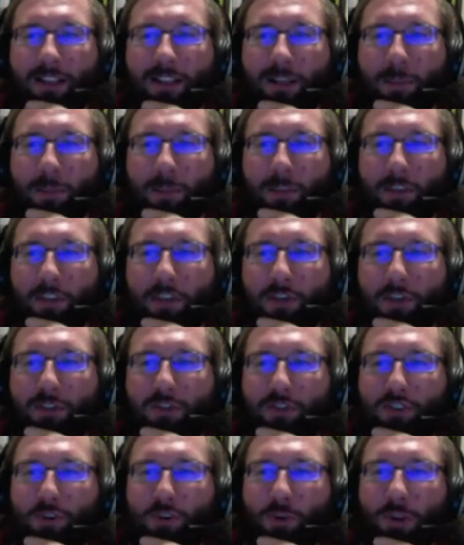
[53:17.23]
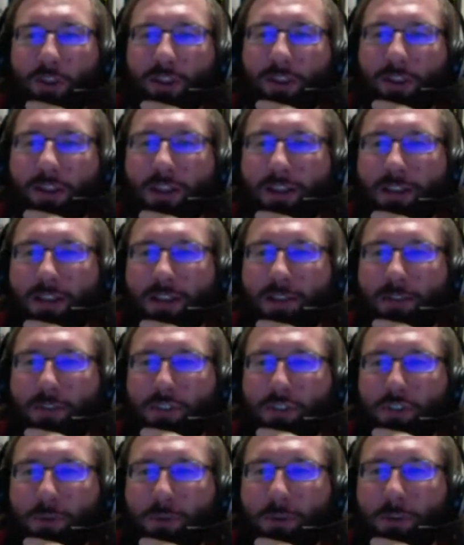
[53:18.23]
I'm being accused of joking. I never
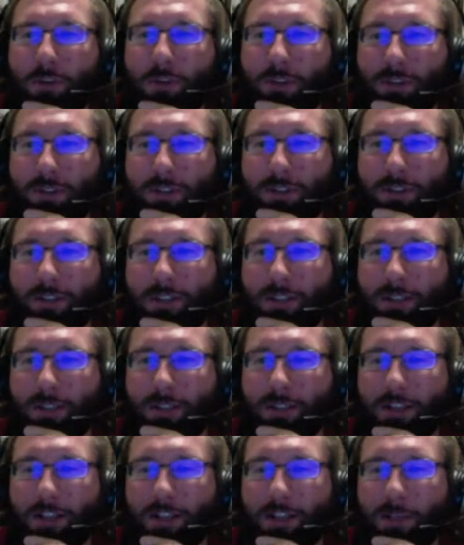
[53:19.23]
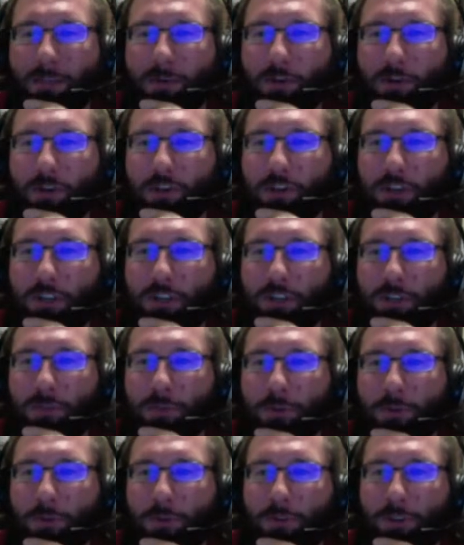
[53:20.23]
joke. I am utterly
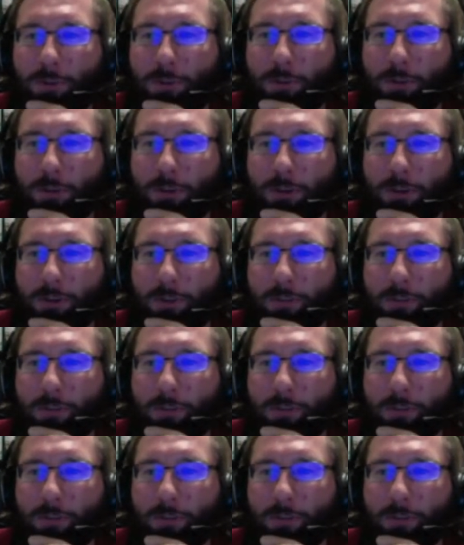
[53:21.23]
devoid of humor.